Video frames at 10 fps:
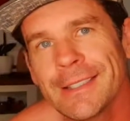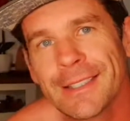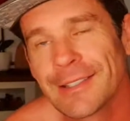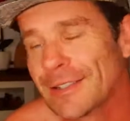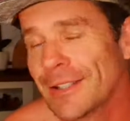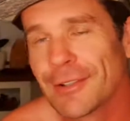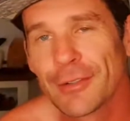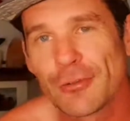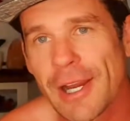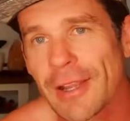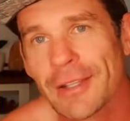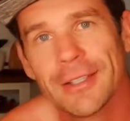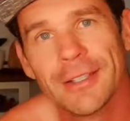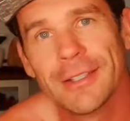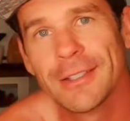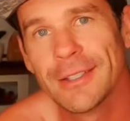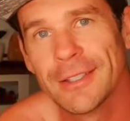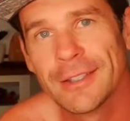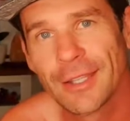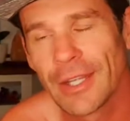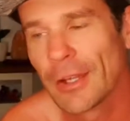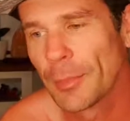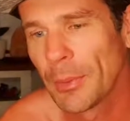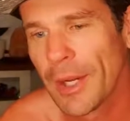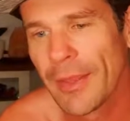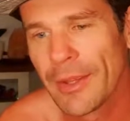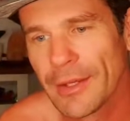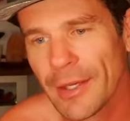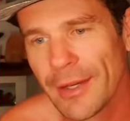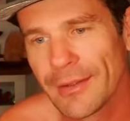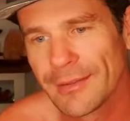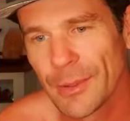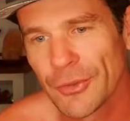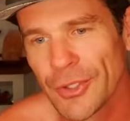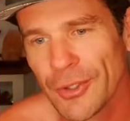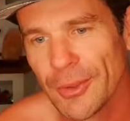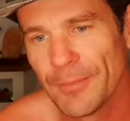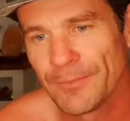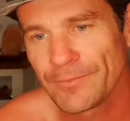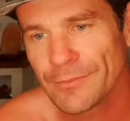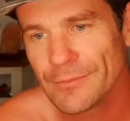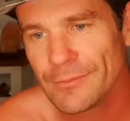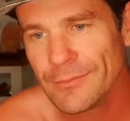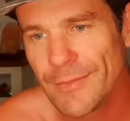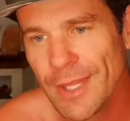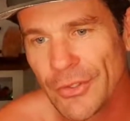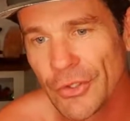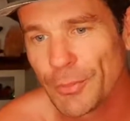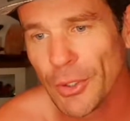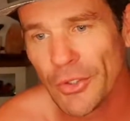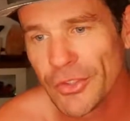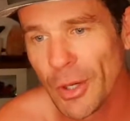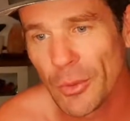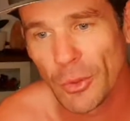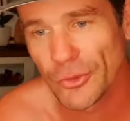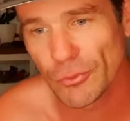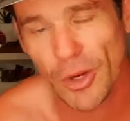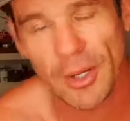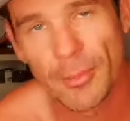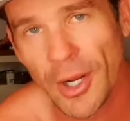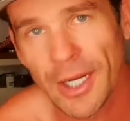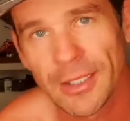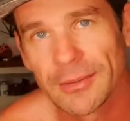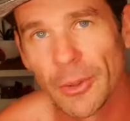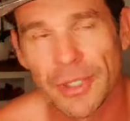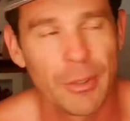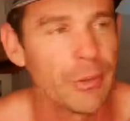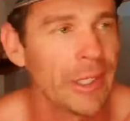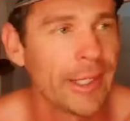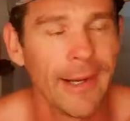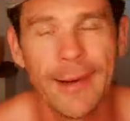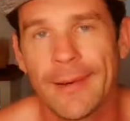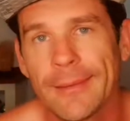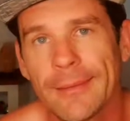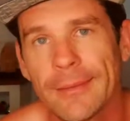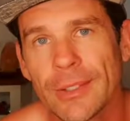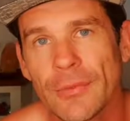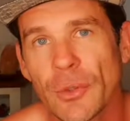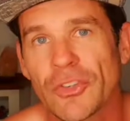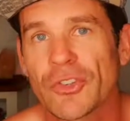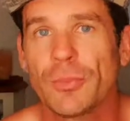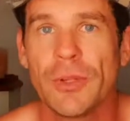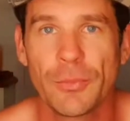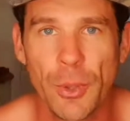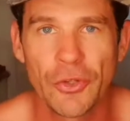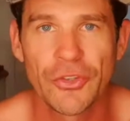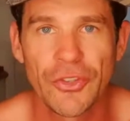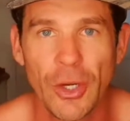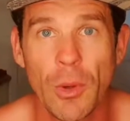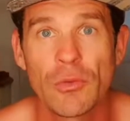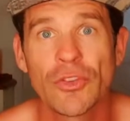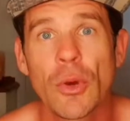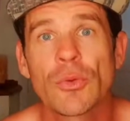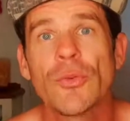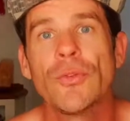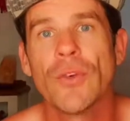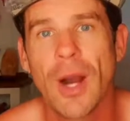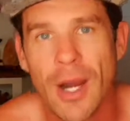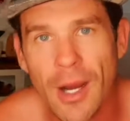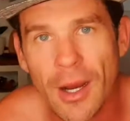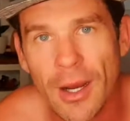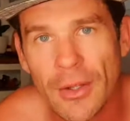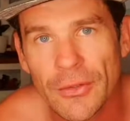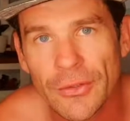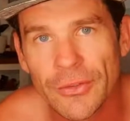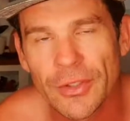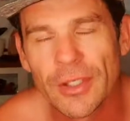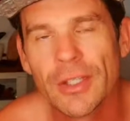This is a reality. You know, I think a lot of people out there can understand what's going on. So this person, I would also ride a bike. I would get rid of your car. If you want to, this person said, I want results fast.